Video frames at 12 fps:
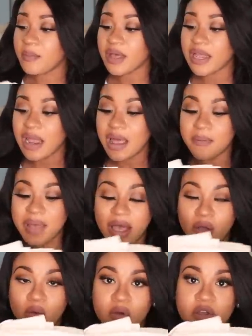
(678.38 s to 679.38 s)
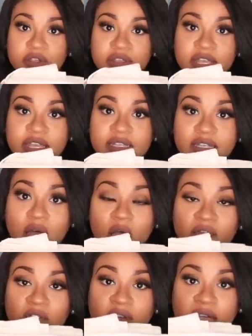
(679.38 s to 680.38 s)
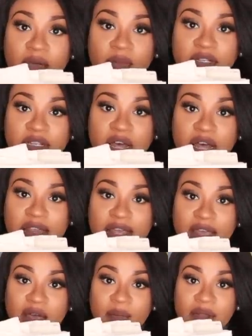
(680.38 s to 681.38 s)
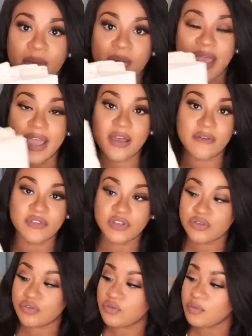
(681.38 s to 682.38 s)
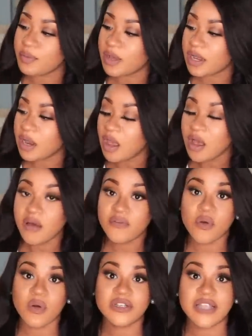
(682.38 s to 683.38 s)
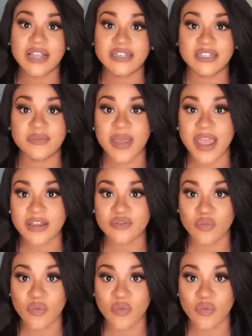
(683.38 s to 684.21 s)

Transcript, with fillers: But um, I ordered these off of Amazon. They come in a pack of two, but of course I just packed